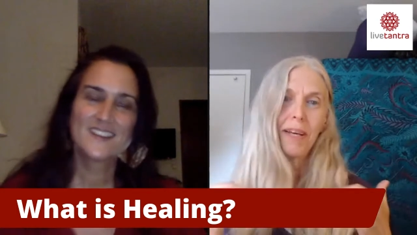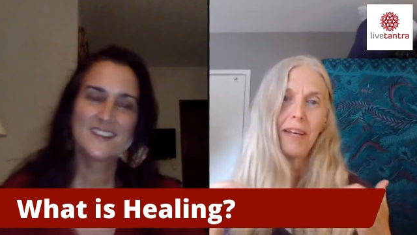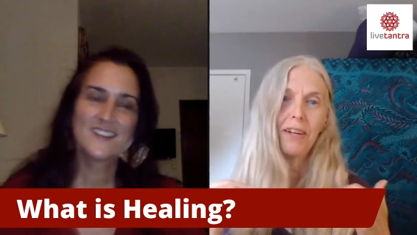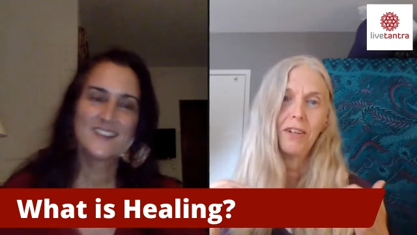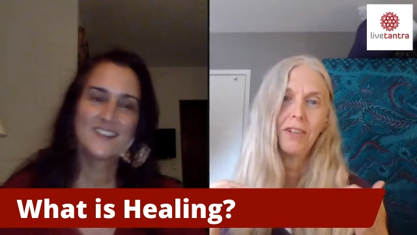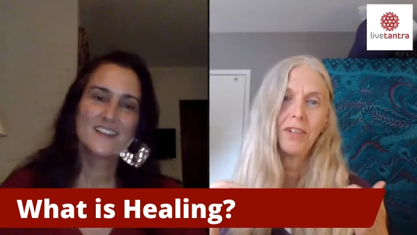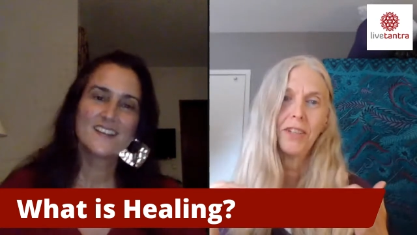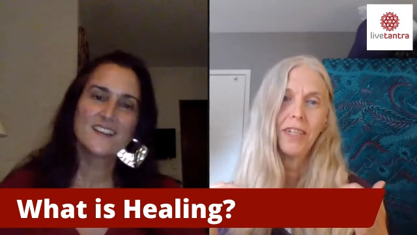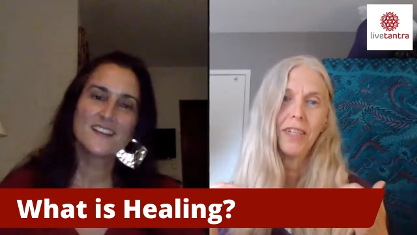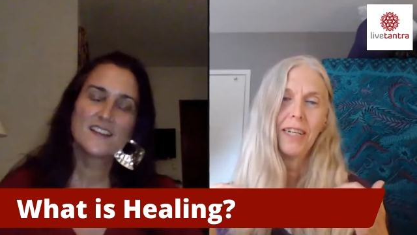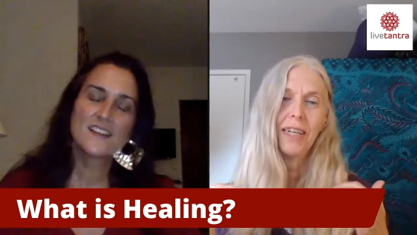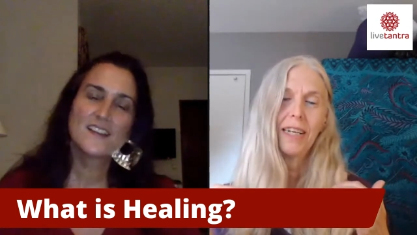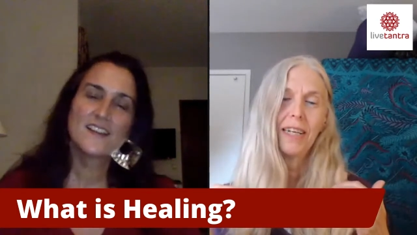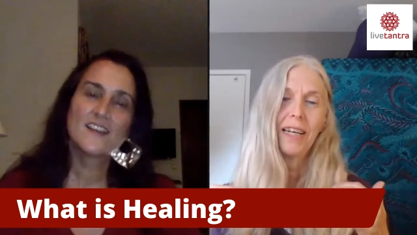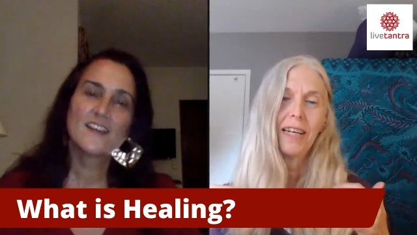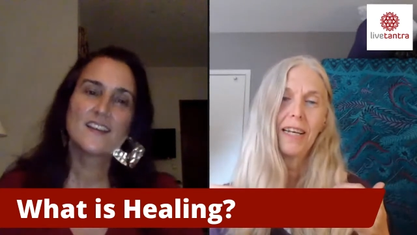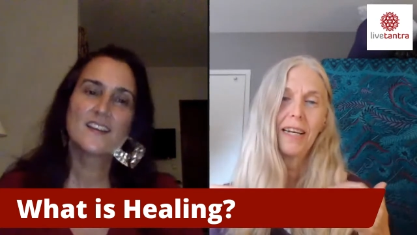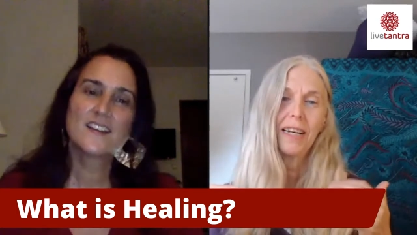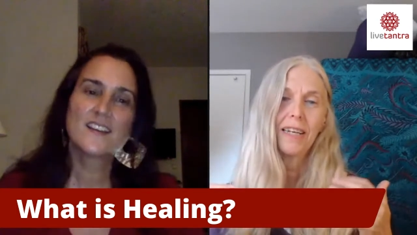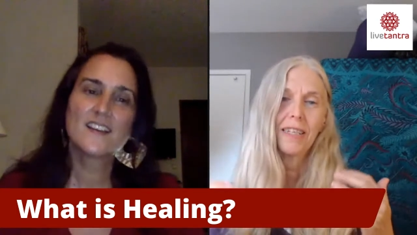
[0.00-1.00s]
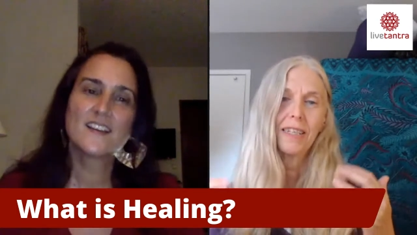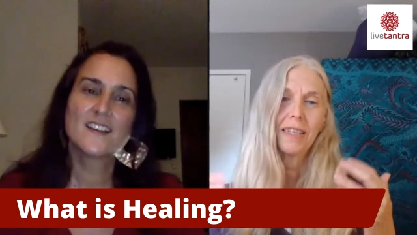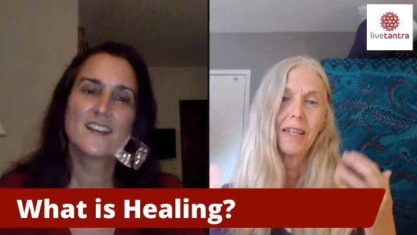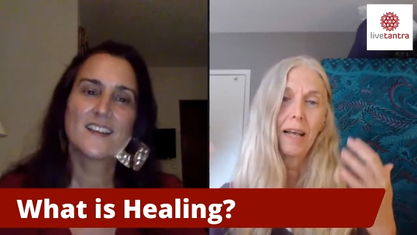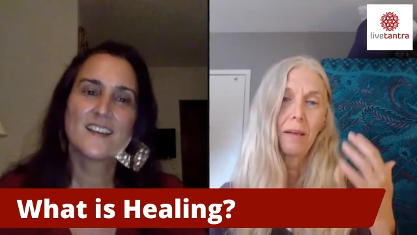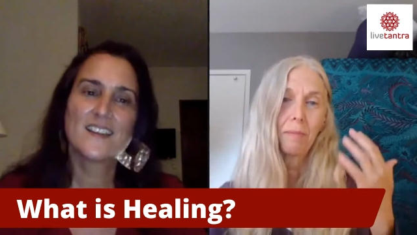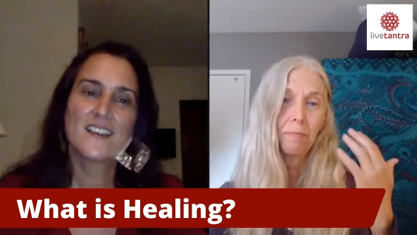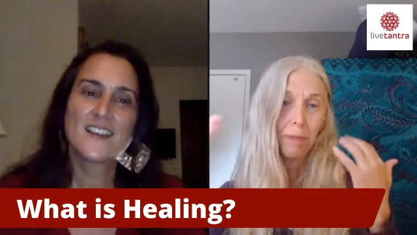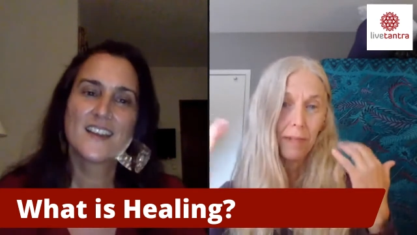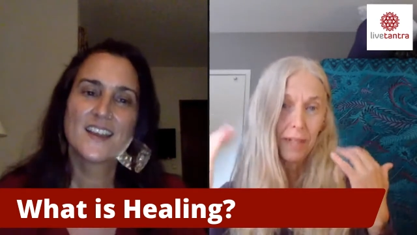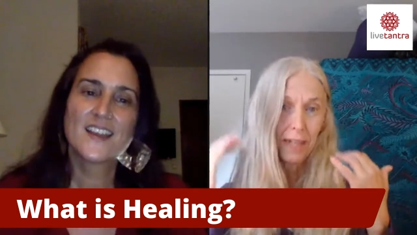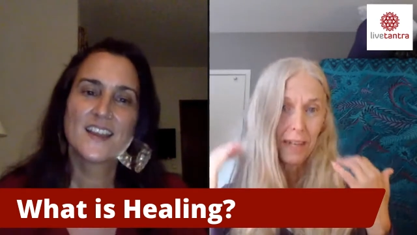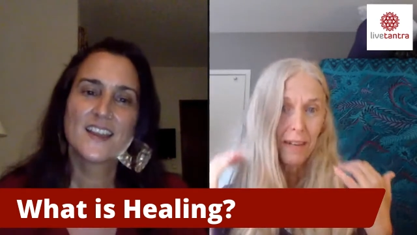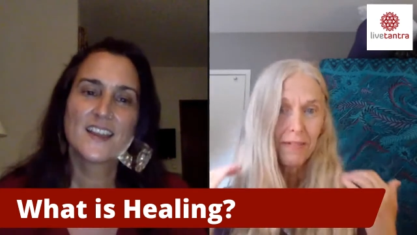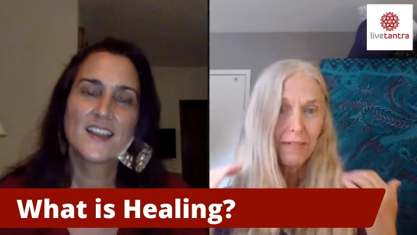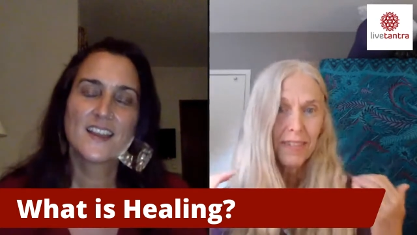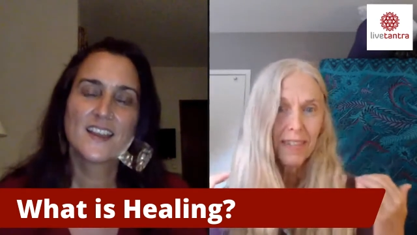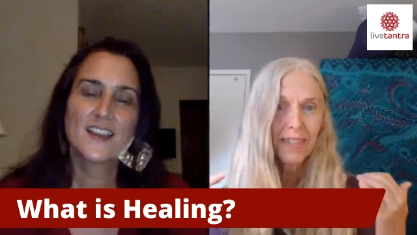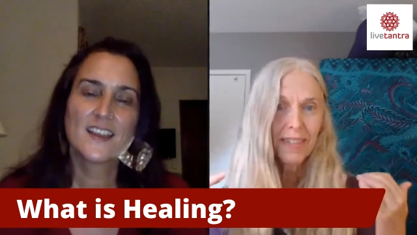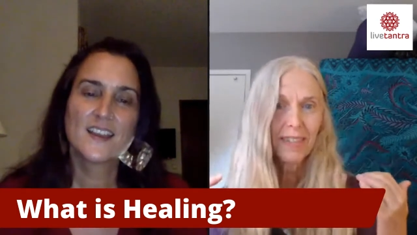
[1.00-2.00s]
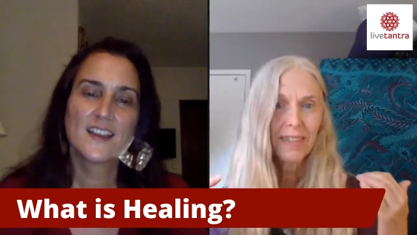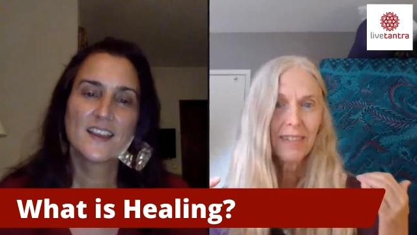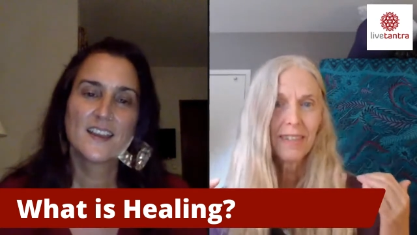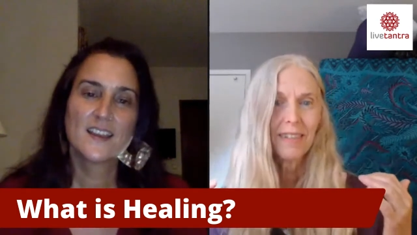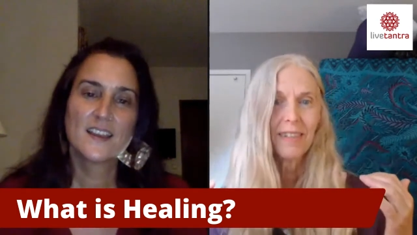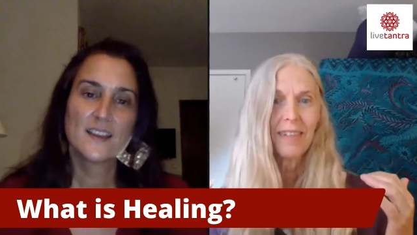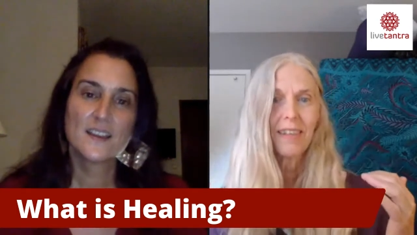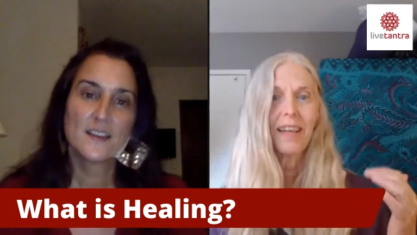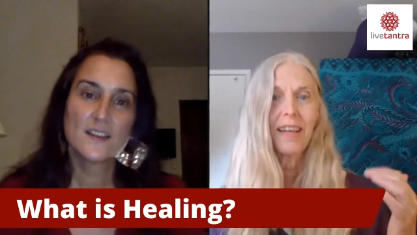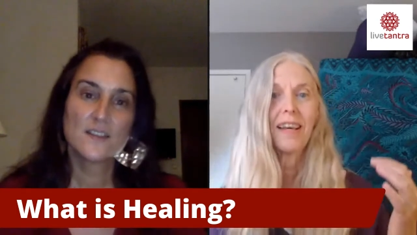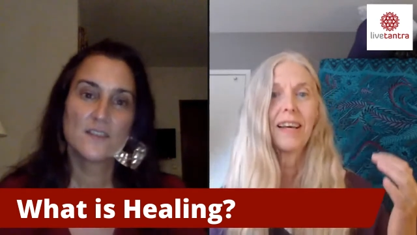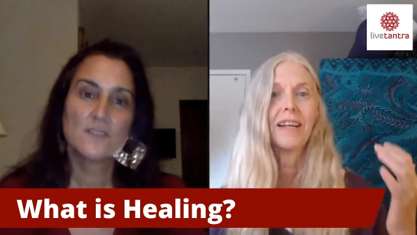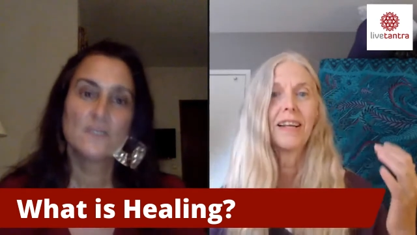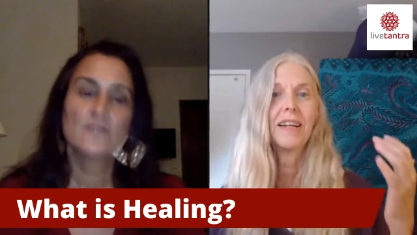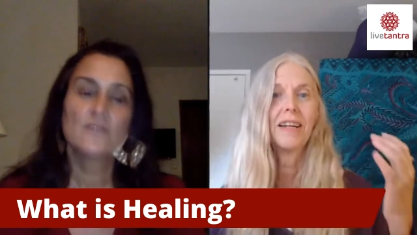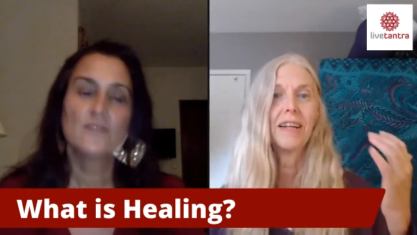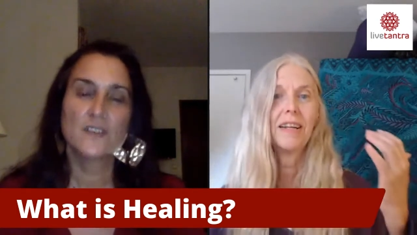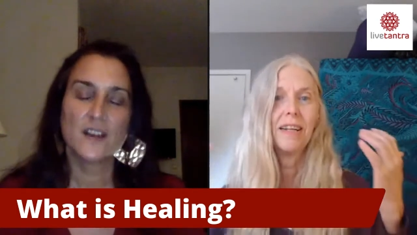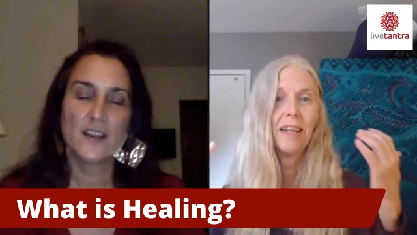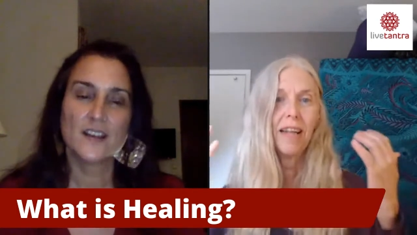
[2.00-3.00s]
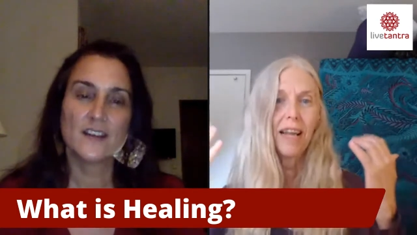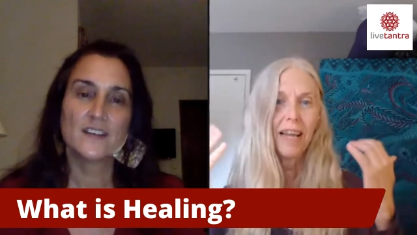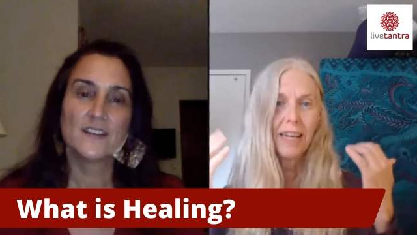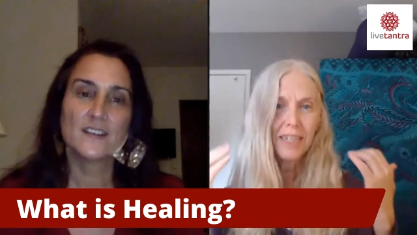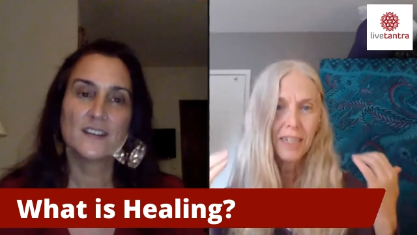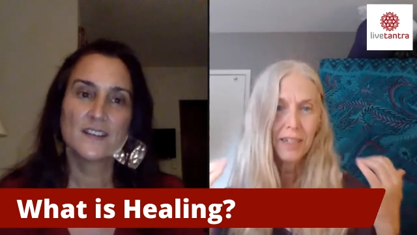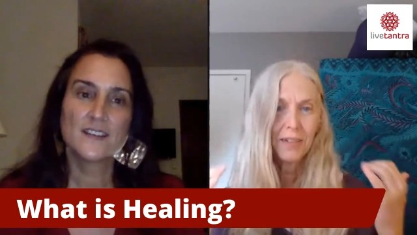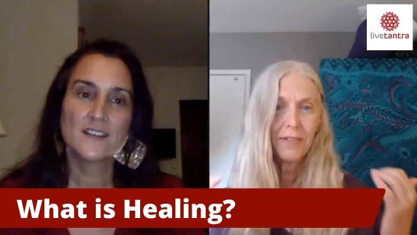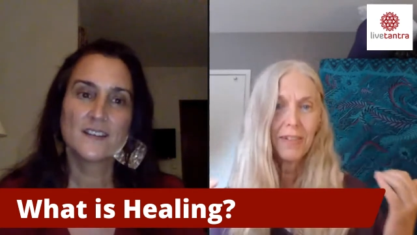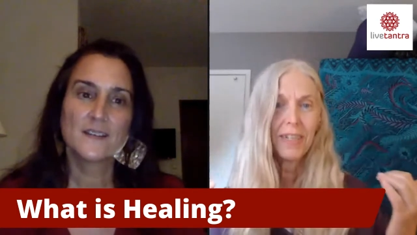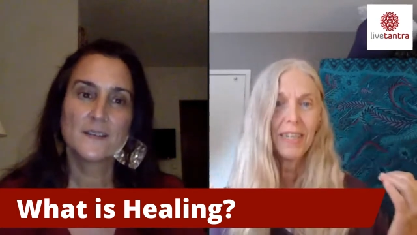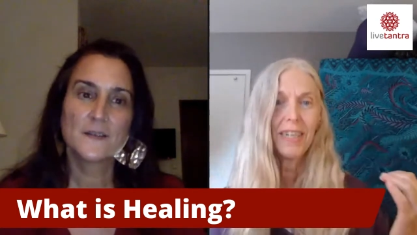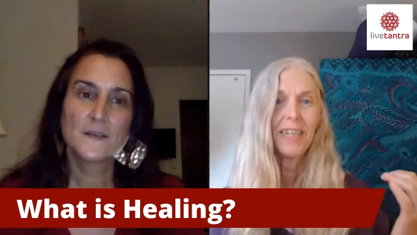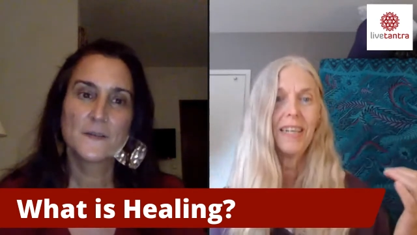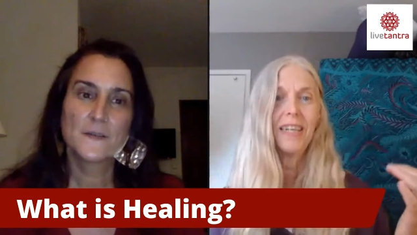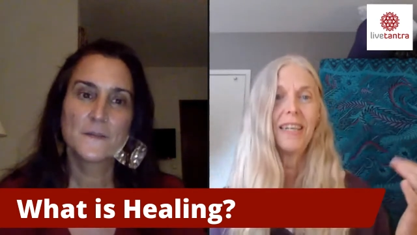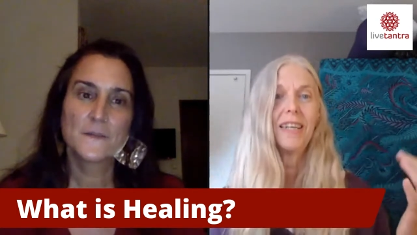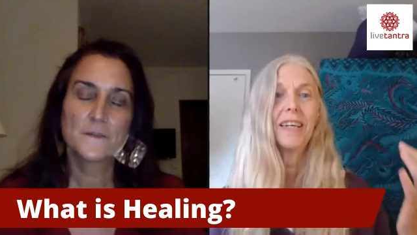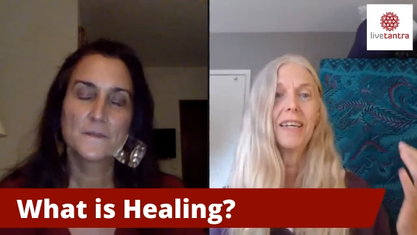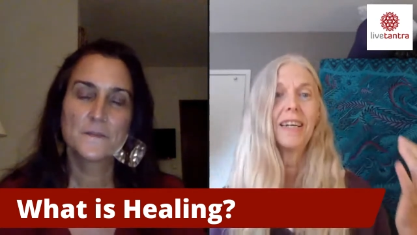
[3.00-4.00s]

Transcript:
Speaker 1: energy is like beliefs and negativity